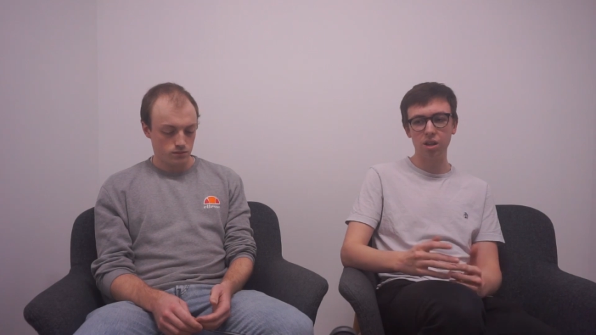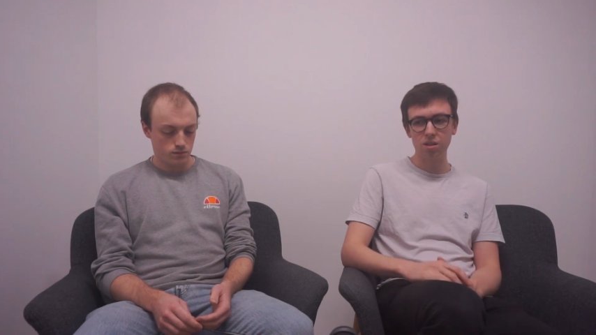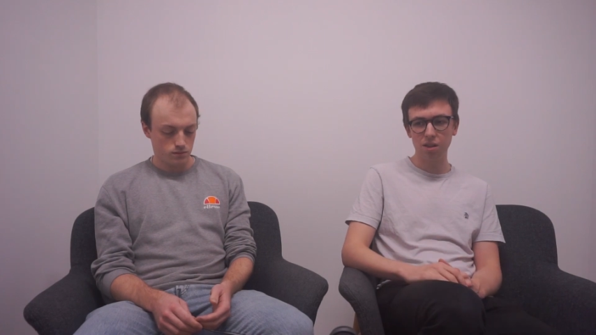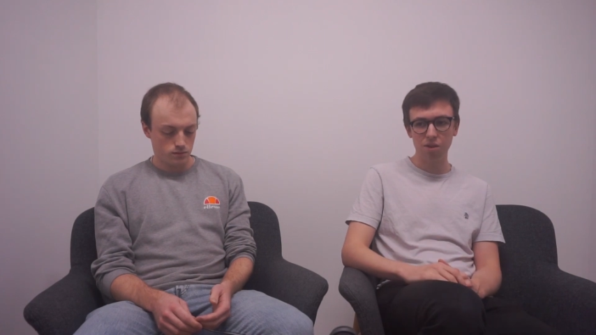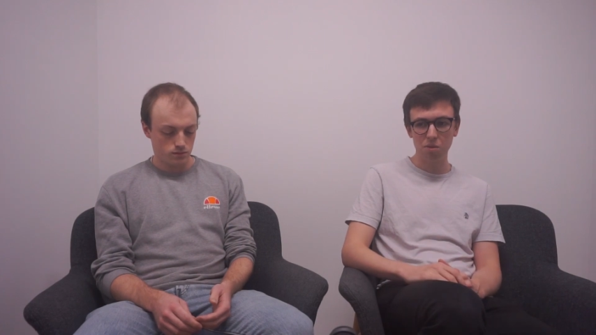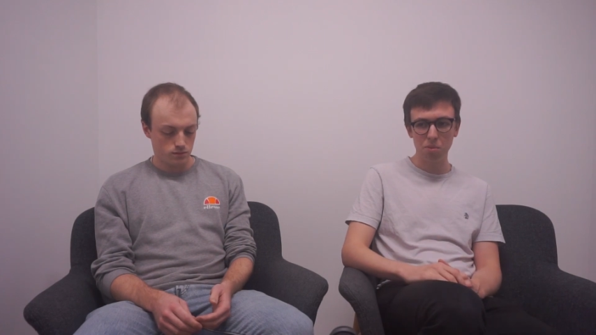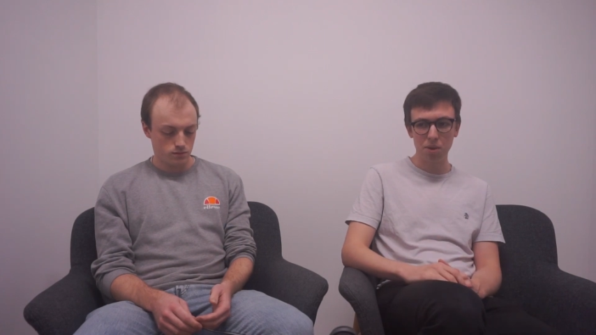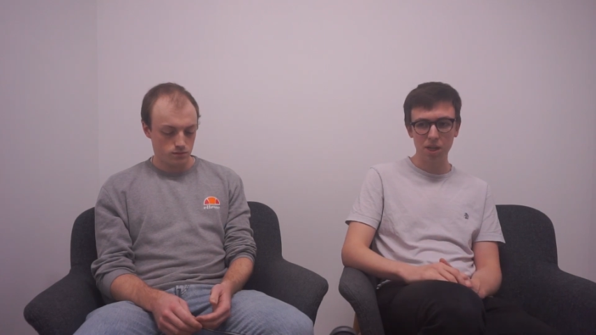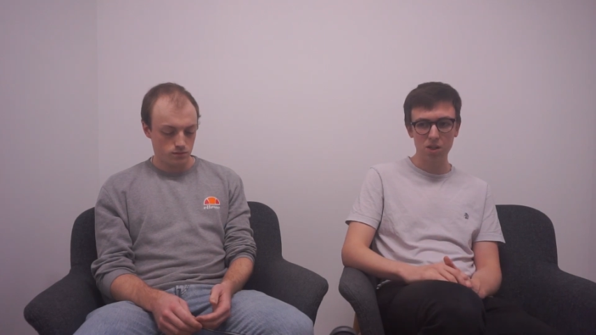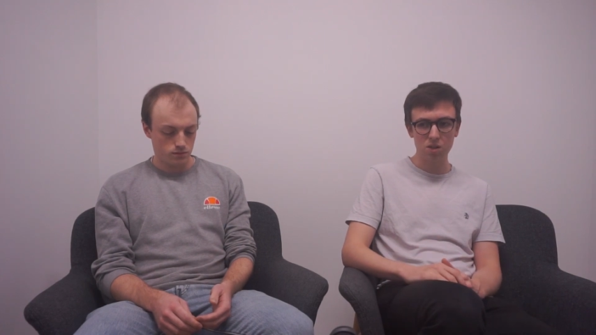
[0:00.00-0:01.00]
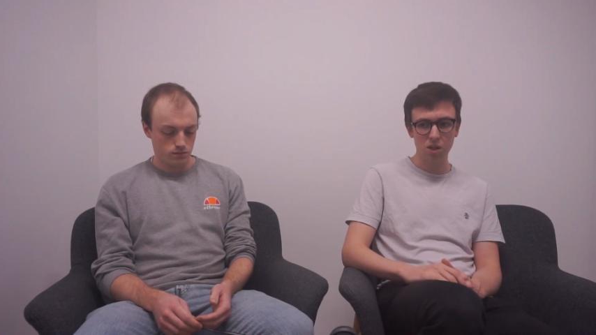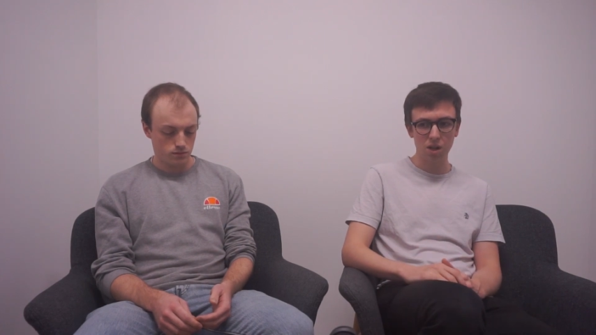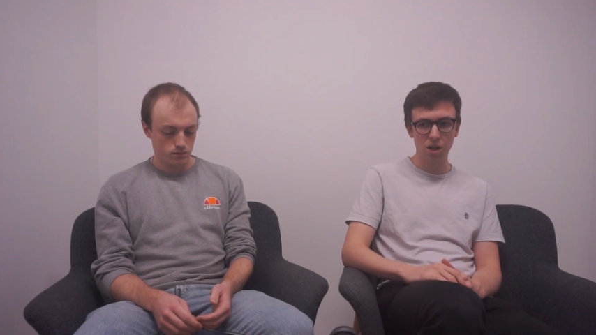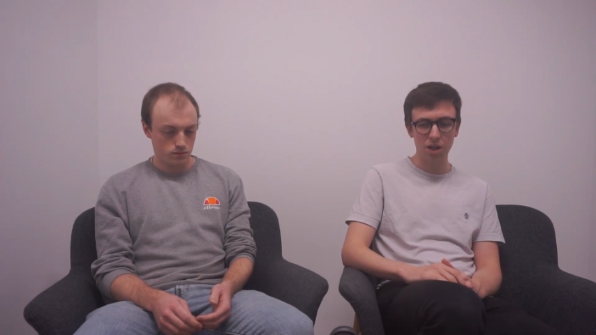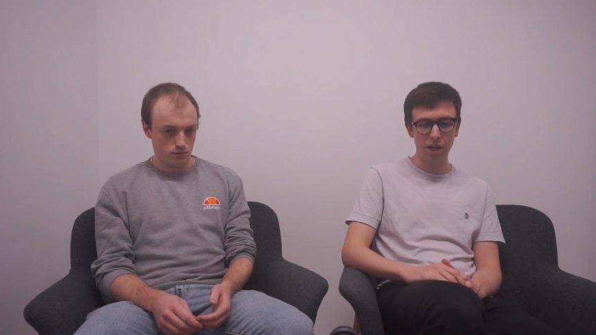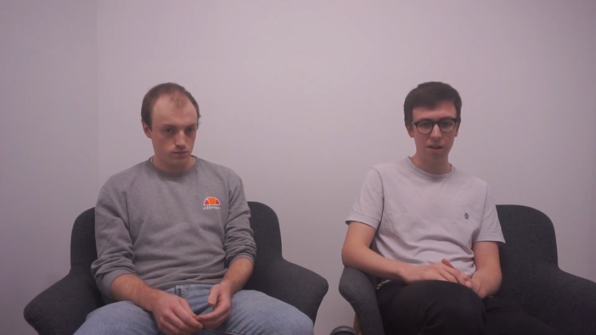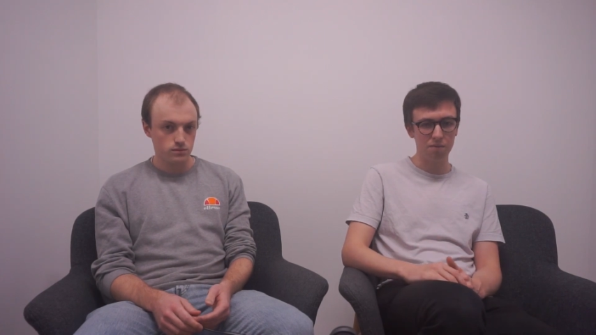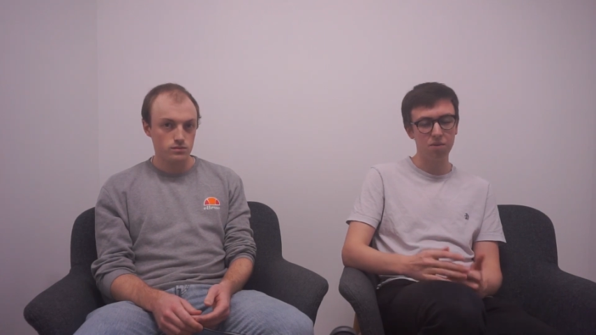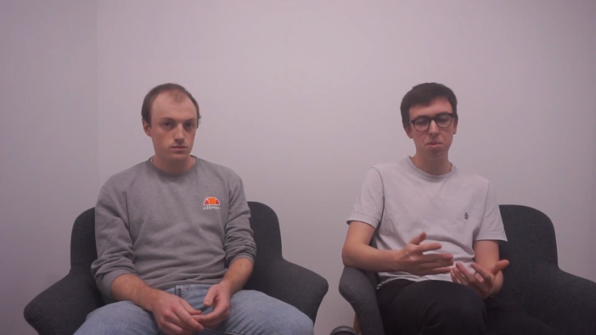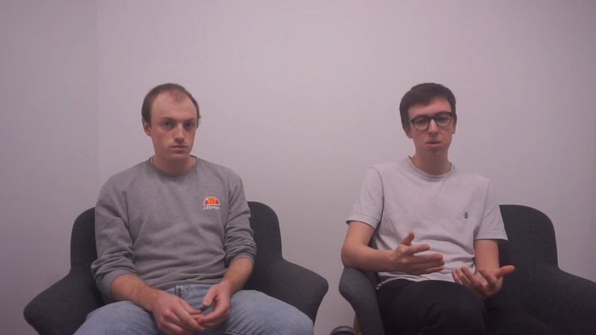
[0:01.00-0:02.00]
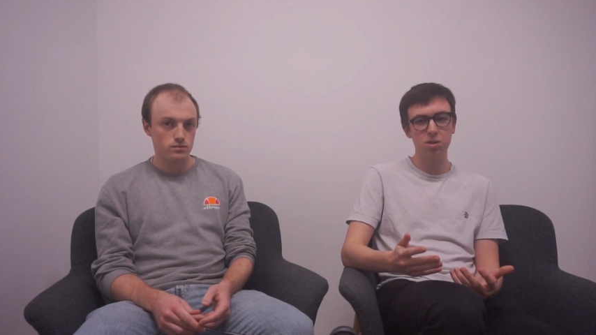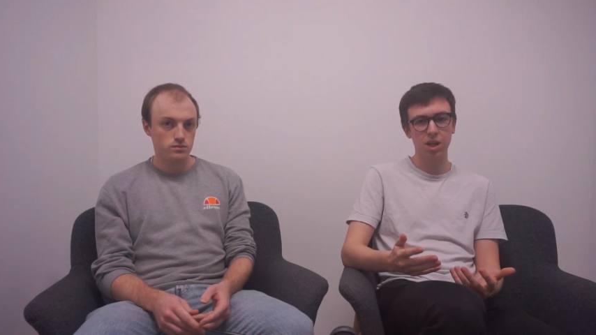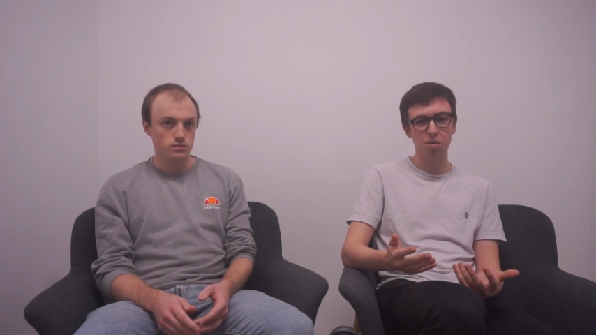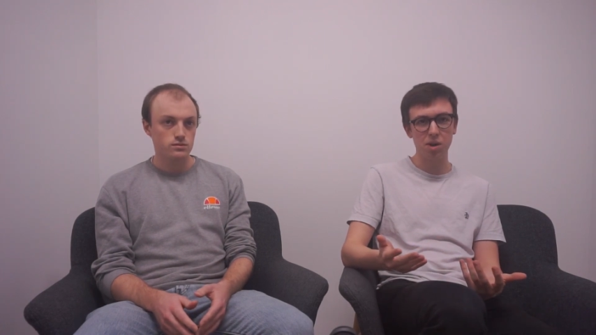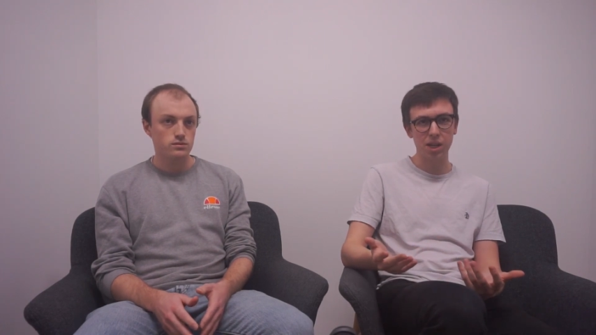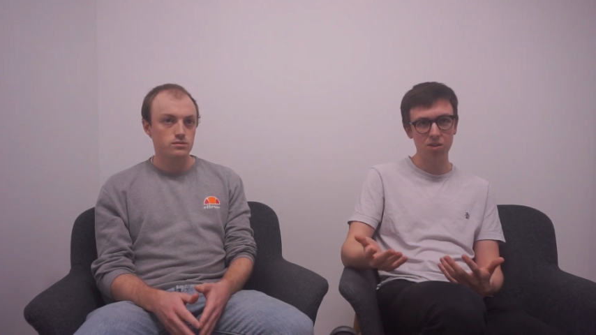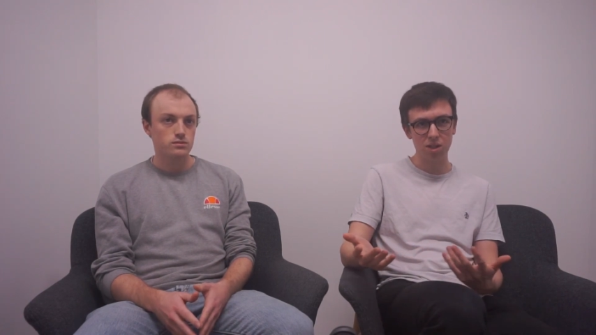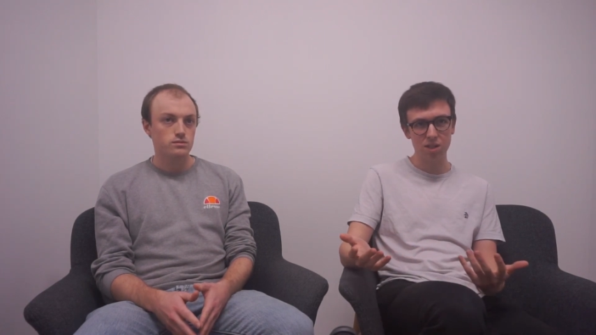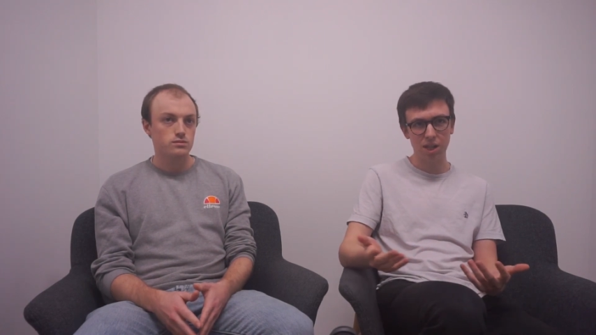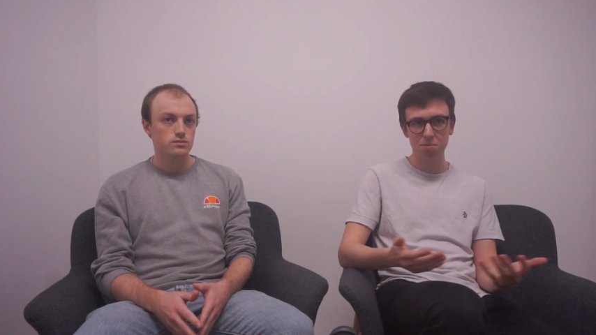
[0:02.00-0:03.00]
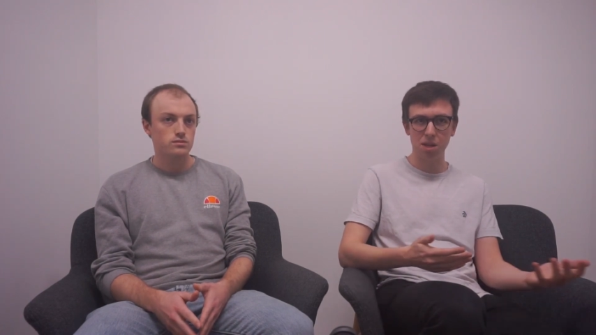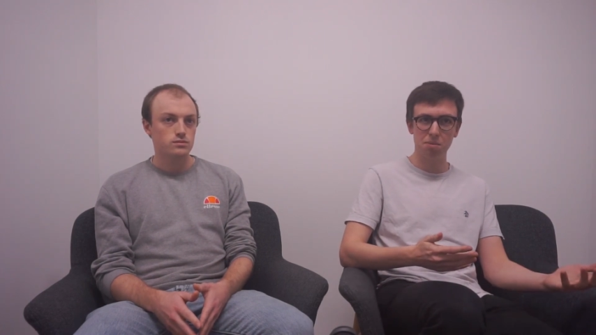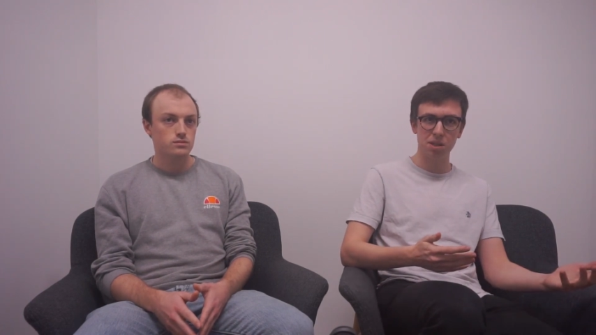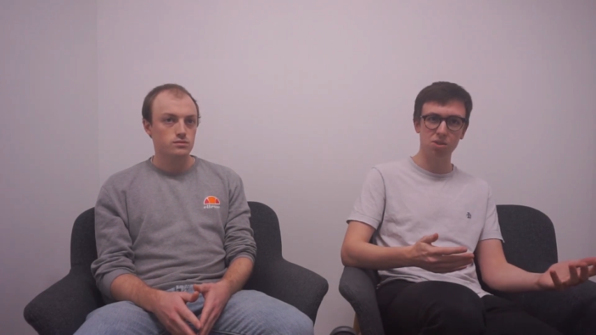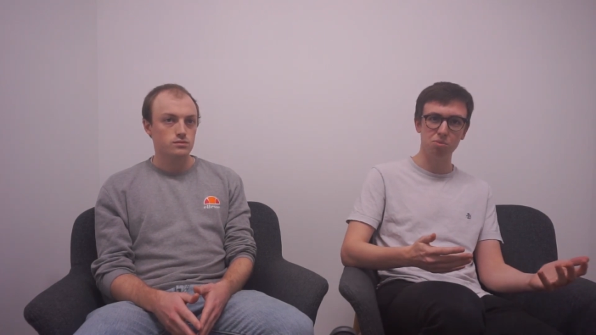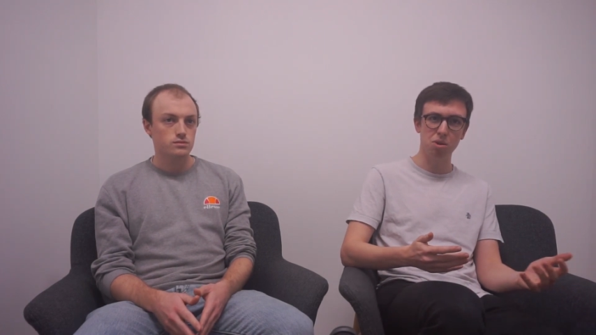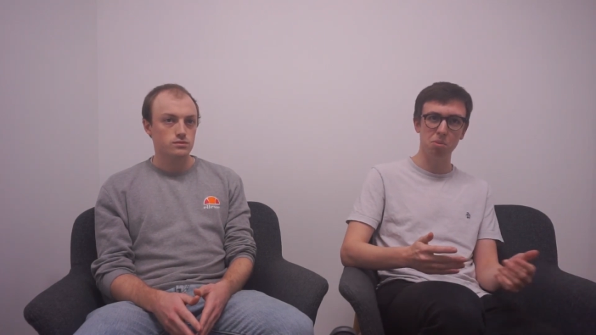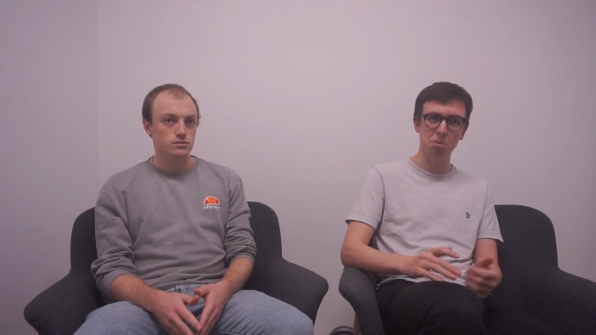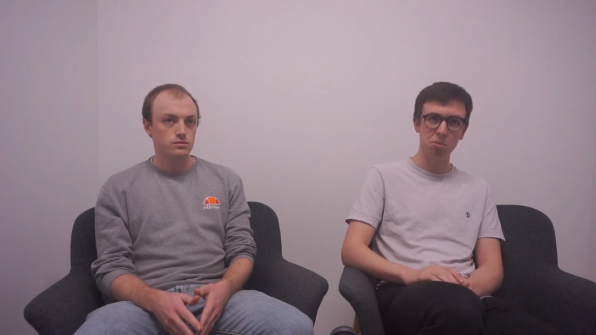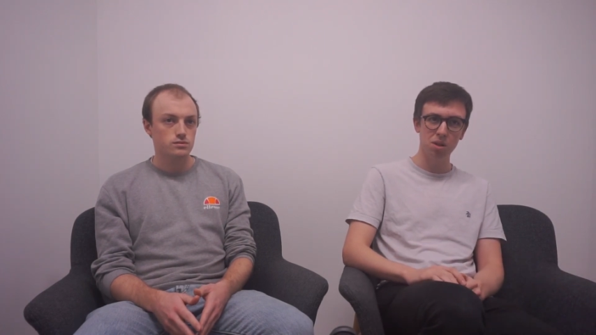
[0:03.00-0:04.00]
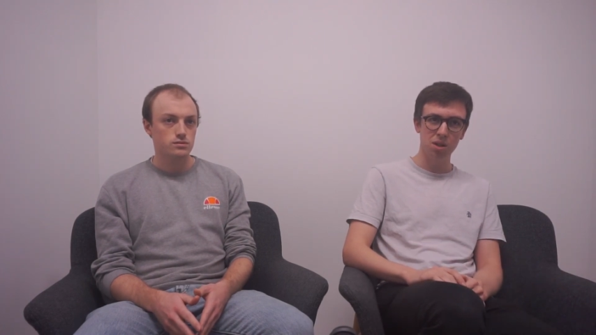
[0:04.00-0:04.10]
Speaker 1: like different implementations online, and for me it was like a really interesting like mathematical problem.